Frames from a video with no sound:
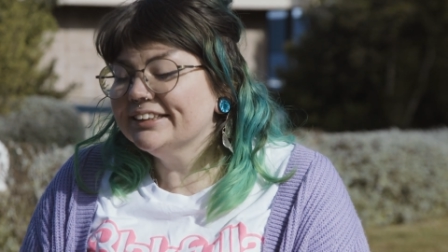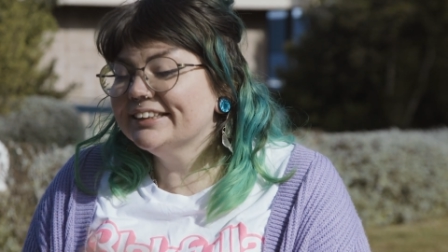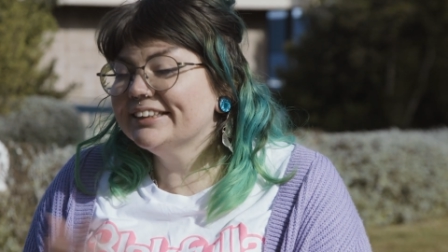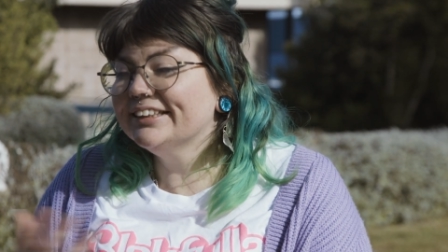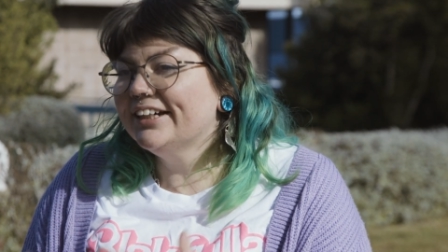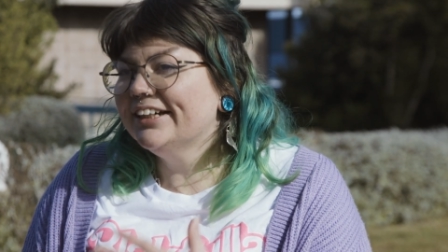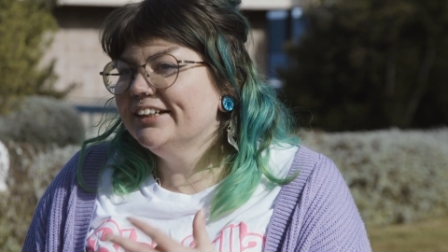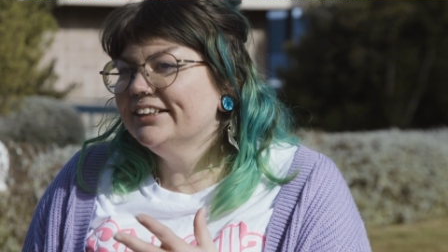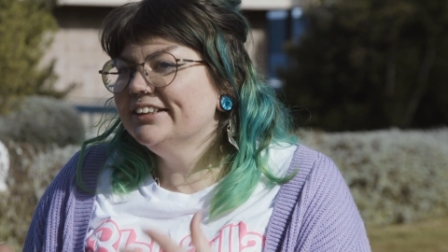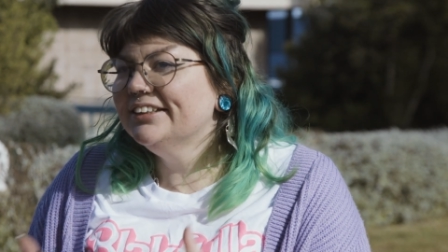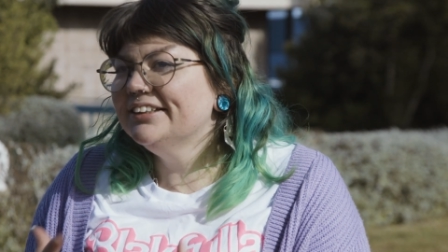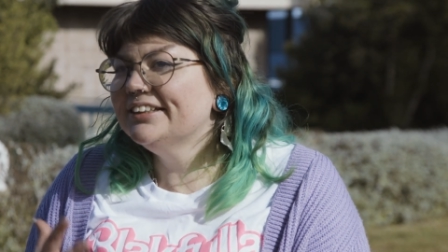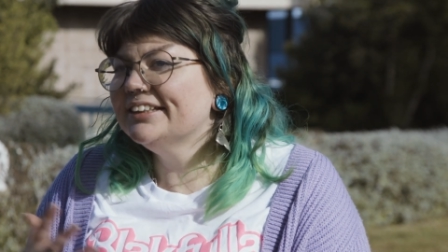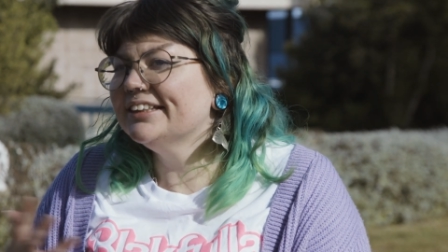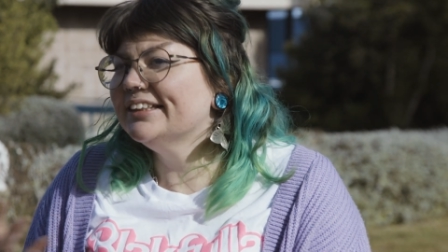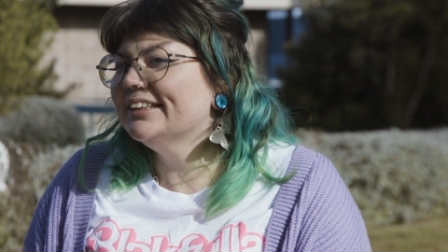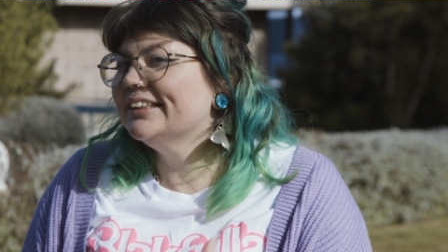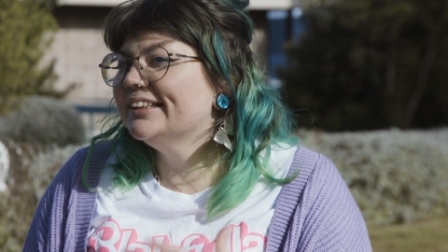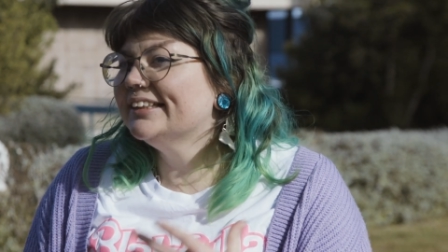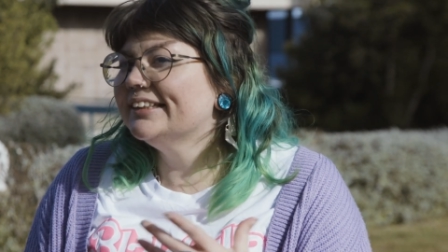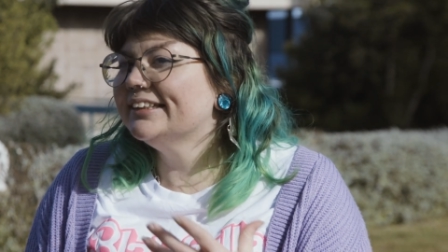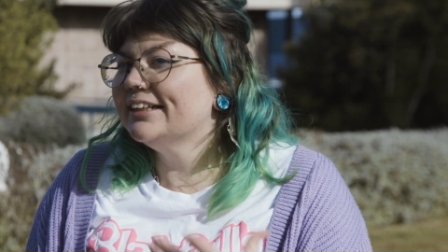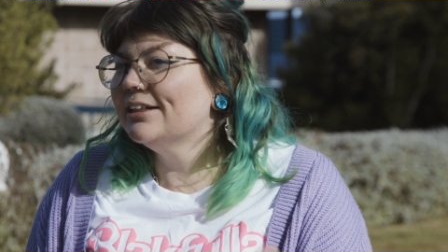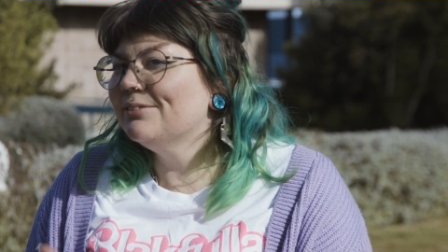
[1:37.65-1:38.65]
science
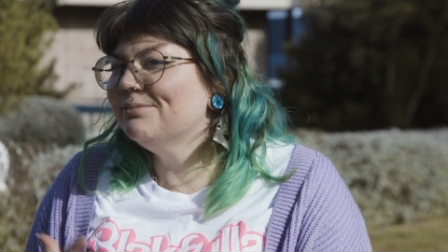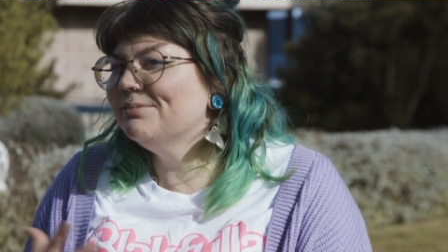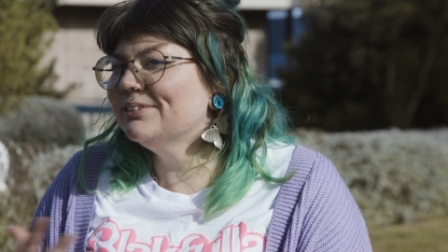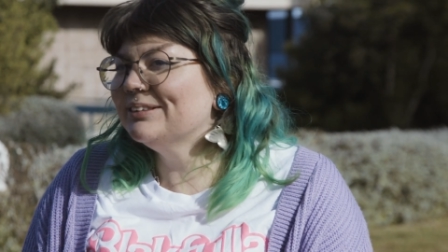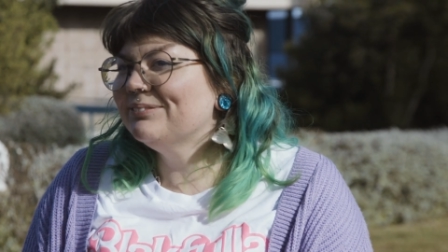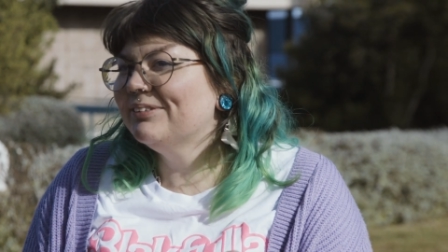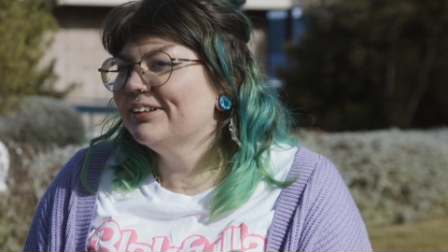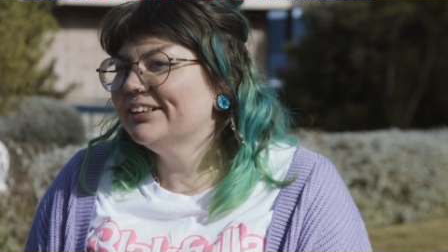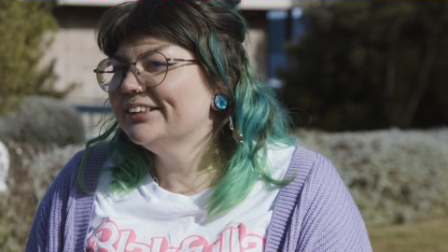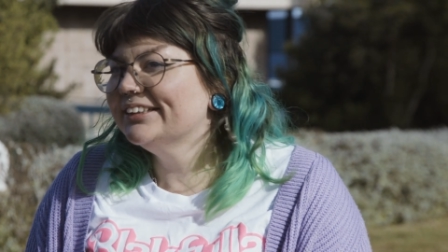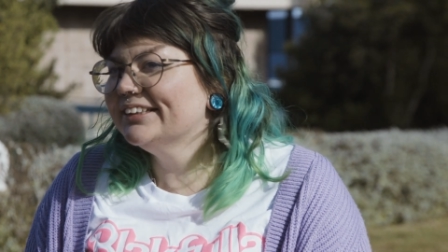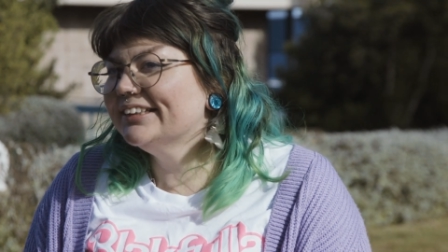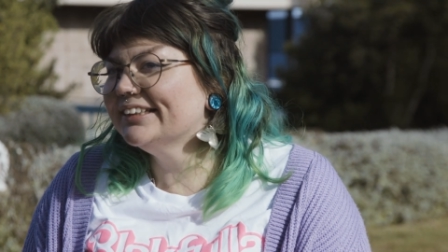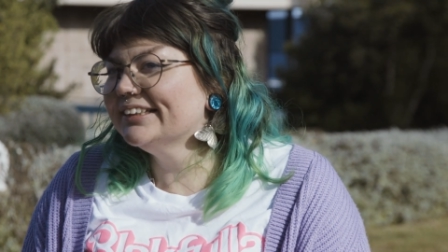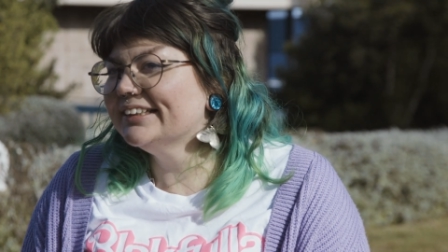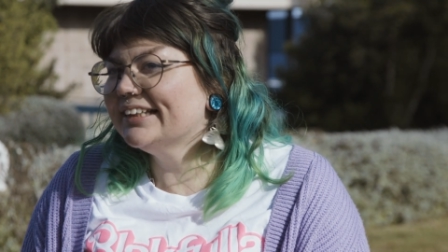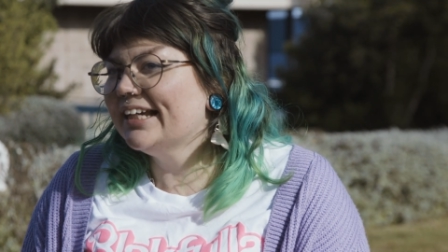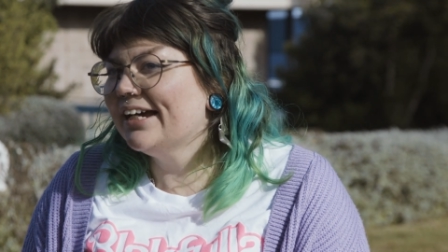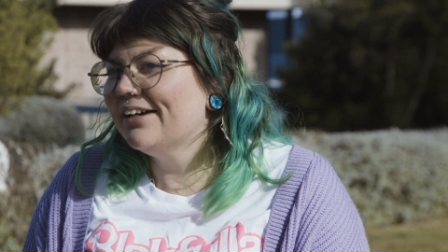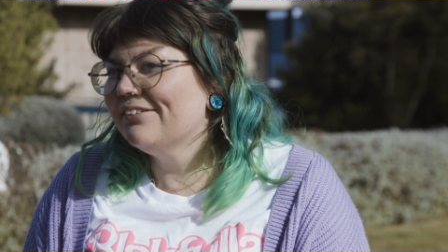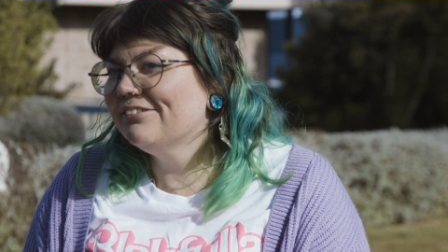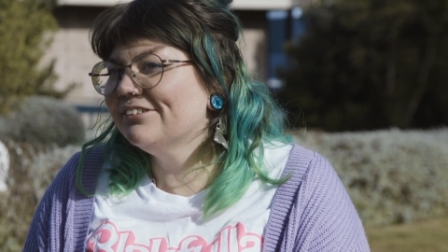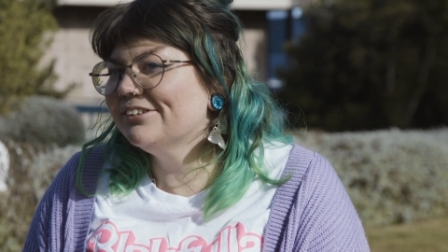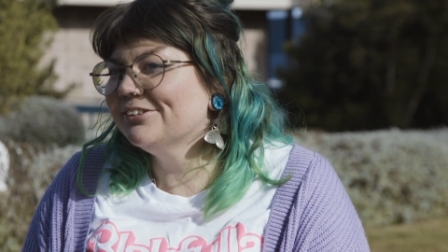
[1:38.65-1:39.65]
and STEM spaces
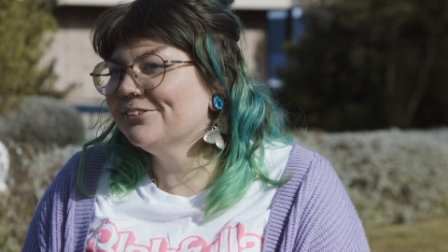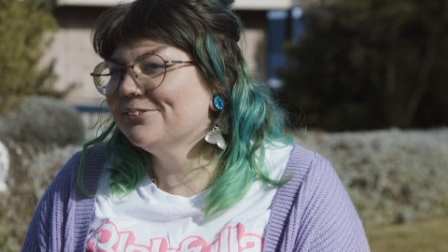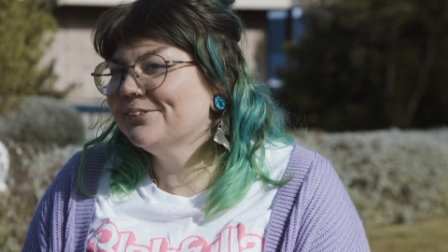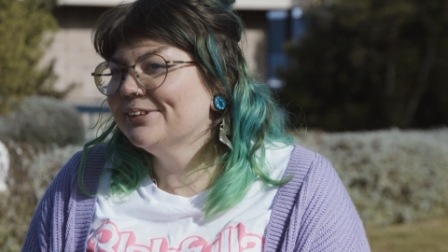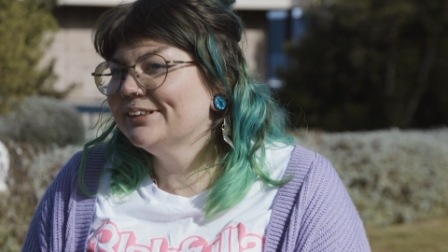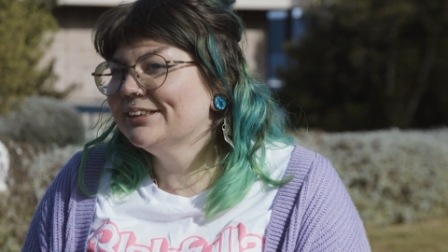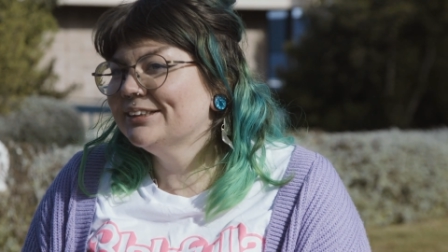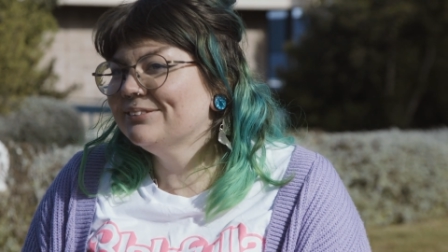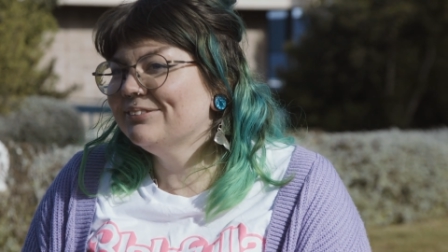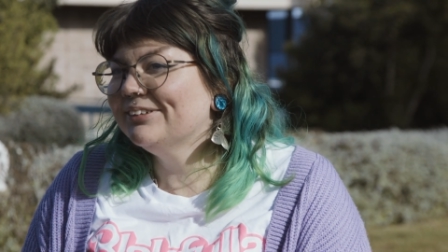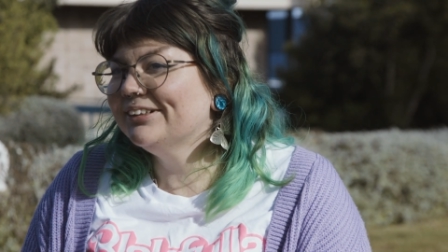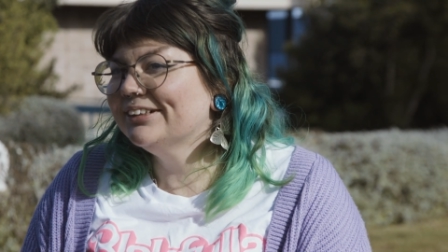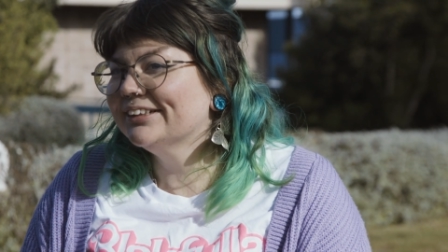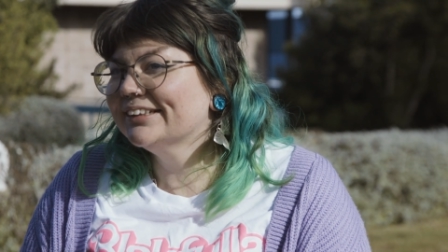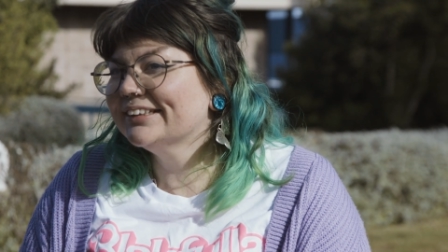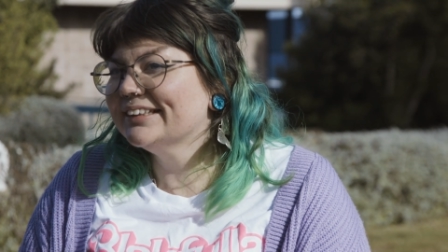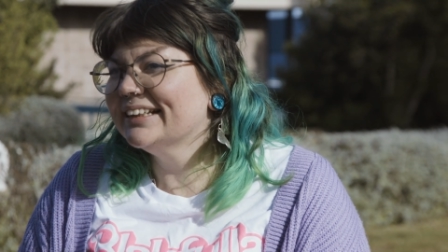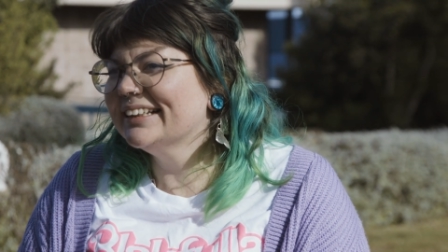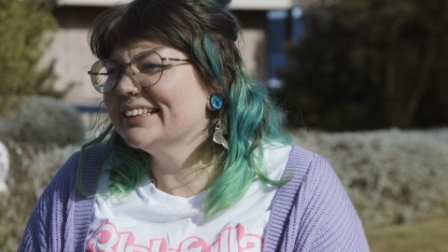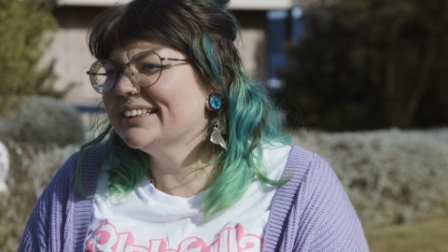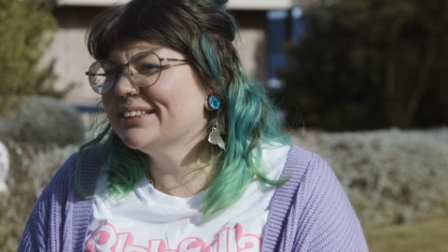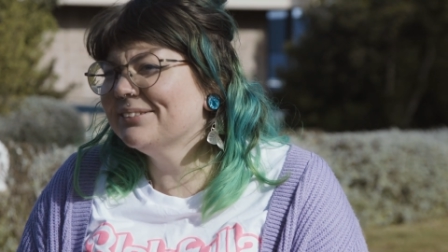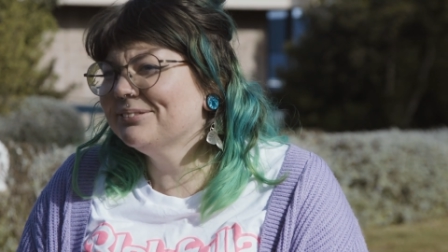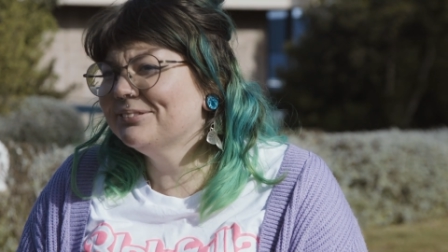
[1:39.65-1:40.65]
haven't always been
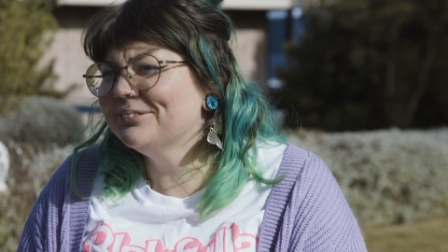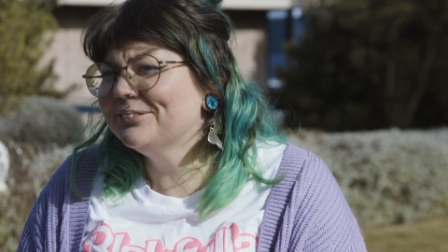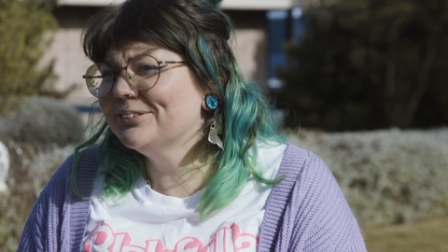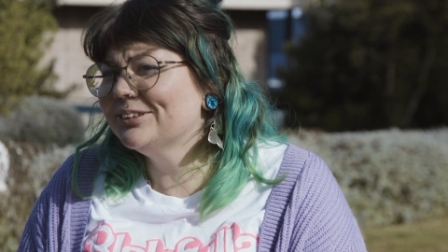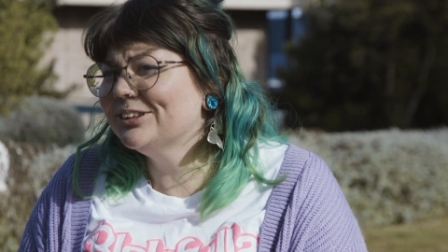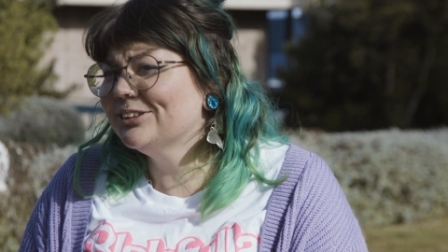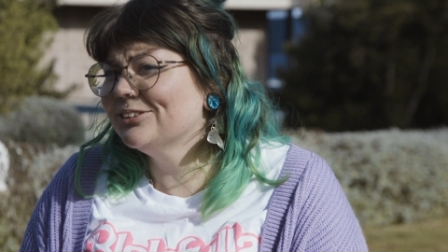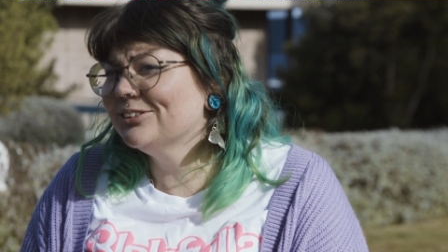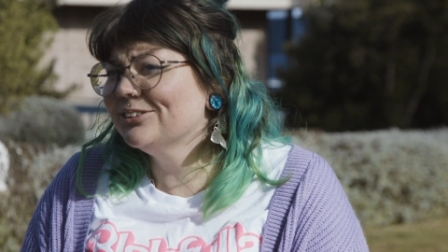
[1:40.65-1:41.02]
accessible